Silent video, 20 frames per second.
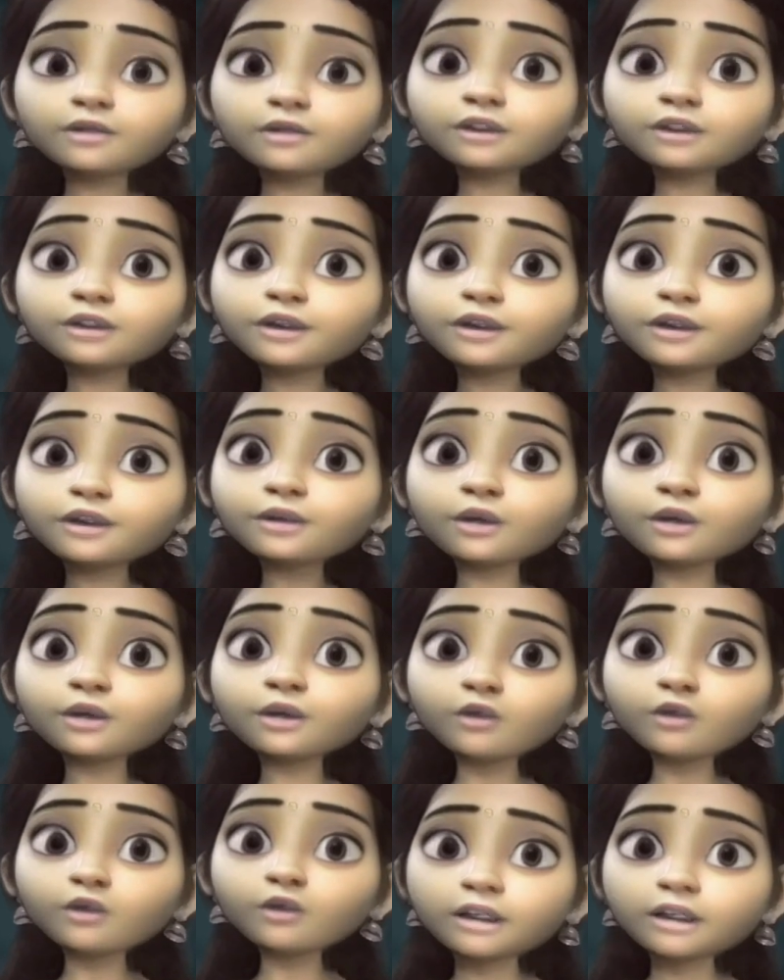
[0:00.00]
Do you know
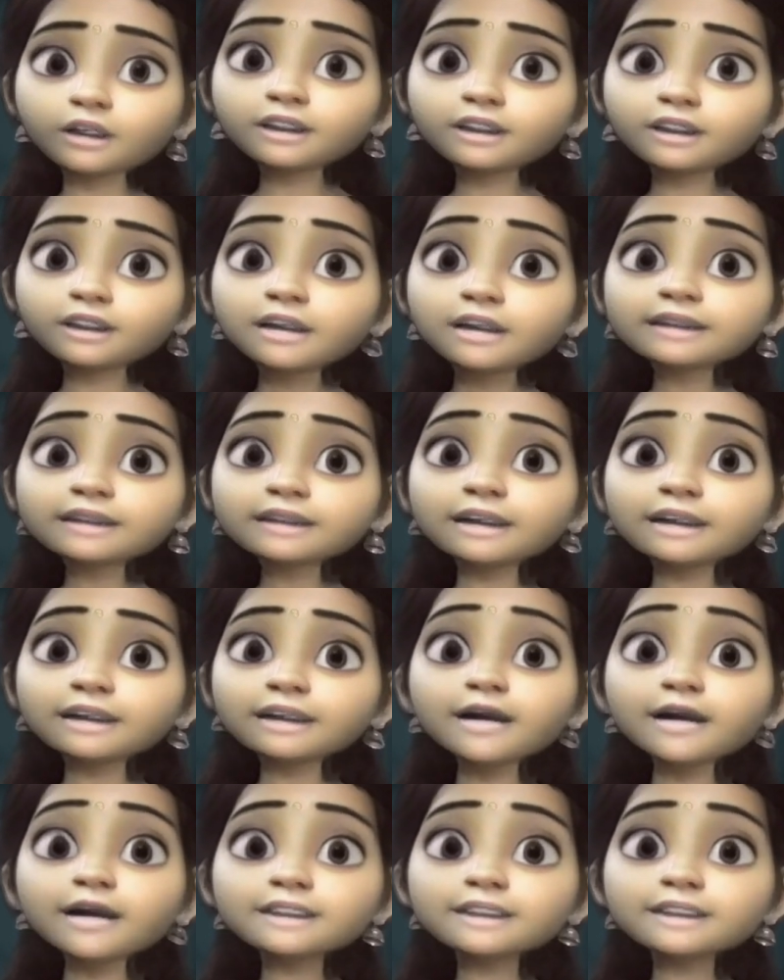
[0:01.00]
what? The
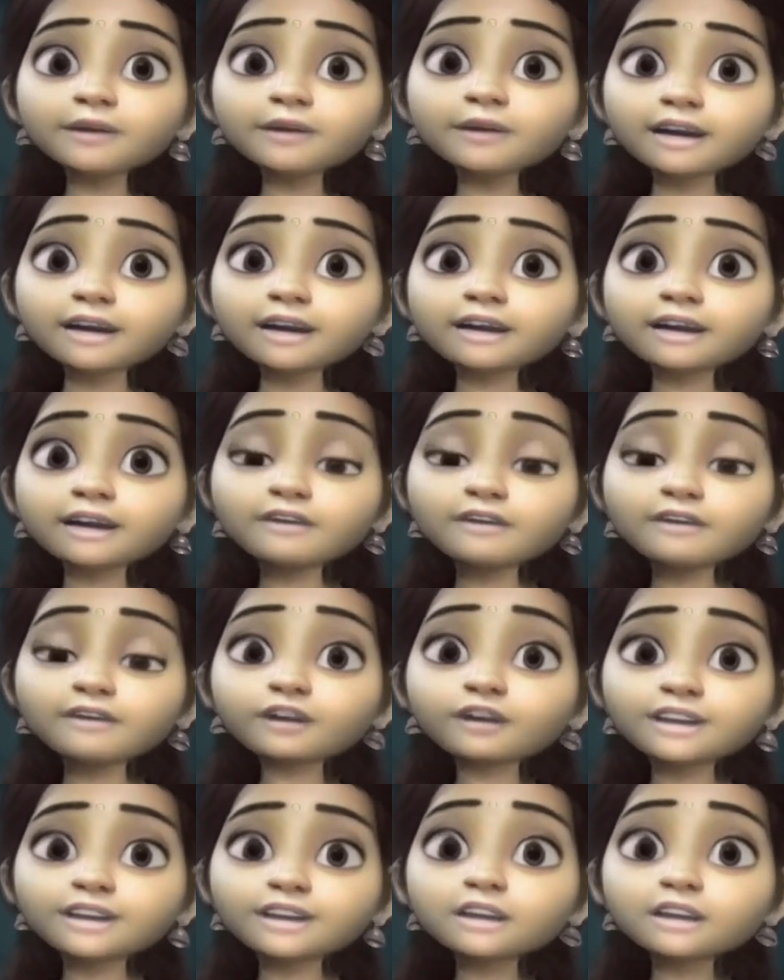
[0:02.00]
large paragraph
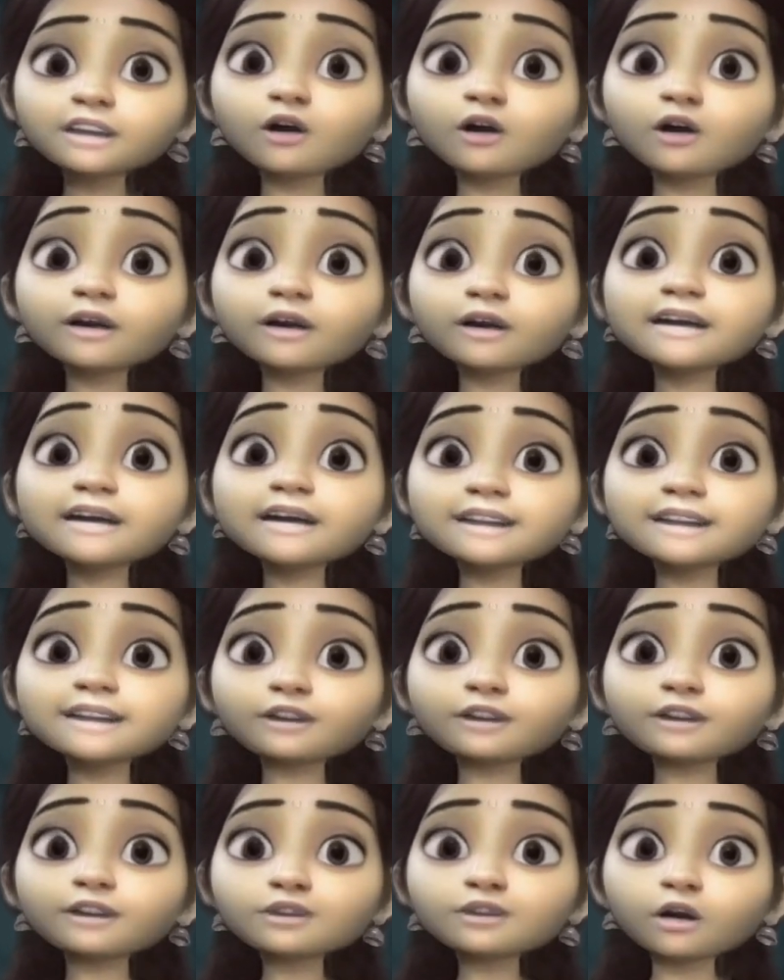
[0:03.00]
questions are easy
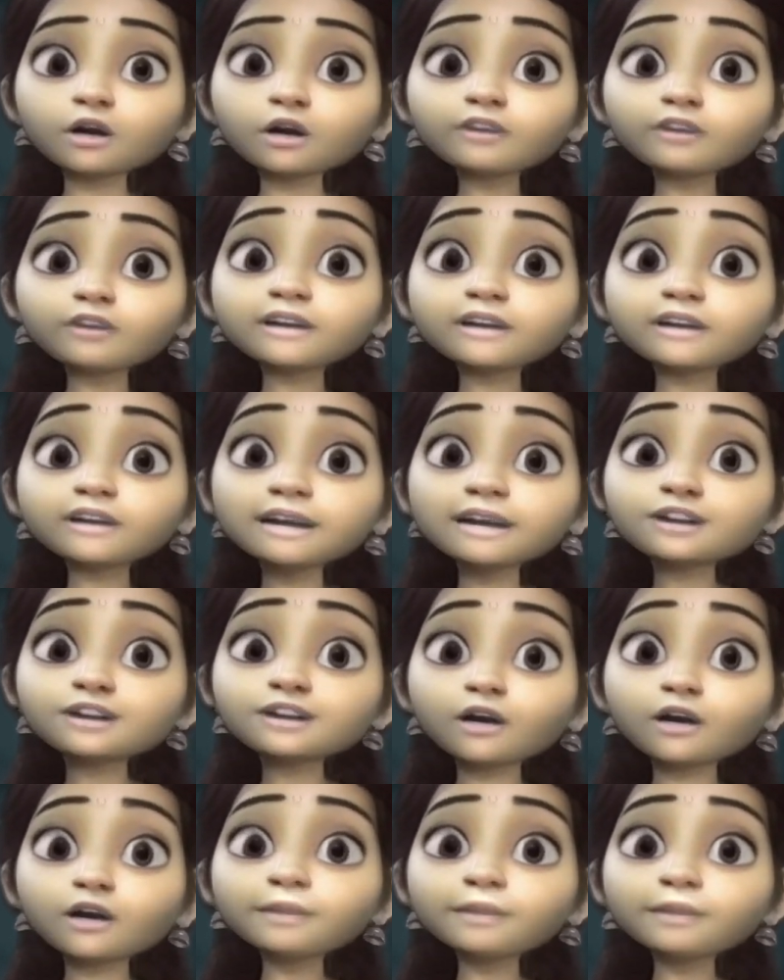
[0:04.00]
to solve than short